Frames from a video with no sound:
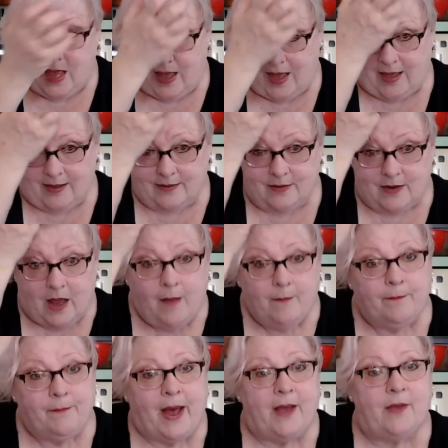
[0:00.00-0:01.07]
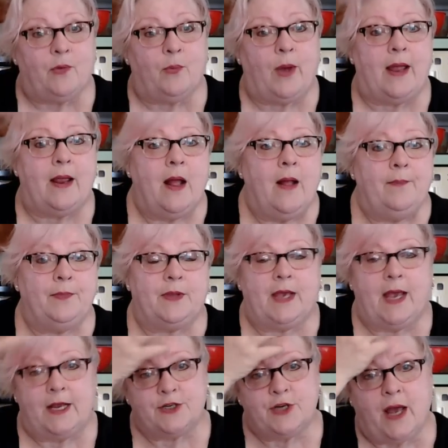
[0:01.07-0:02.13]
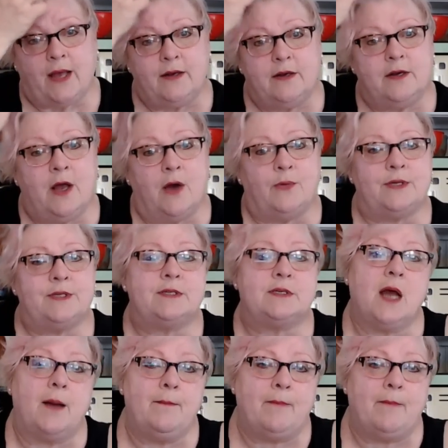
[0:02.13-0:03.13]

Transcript: And by the way, in case you haven't noticed,